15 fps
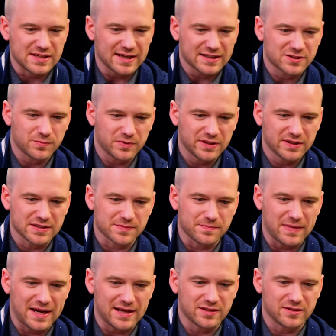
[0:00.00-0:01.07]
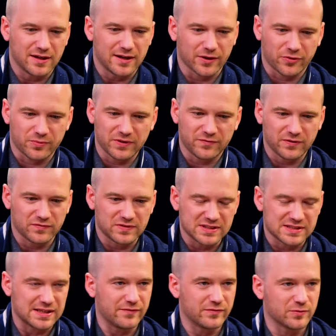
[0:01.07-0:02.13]
next one is Mad Dog
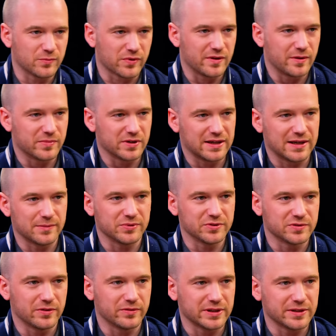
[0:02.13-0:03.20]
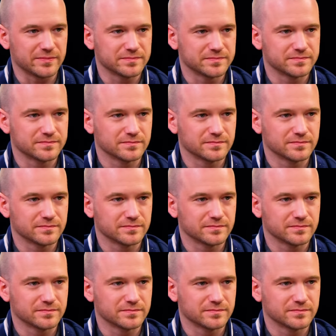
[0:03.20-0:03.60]
357 with number nine plutonium.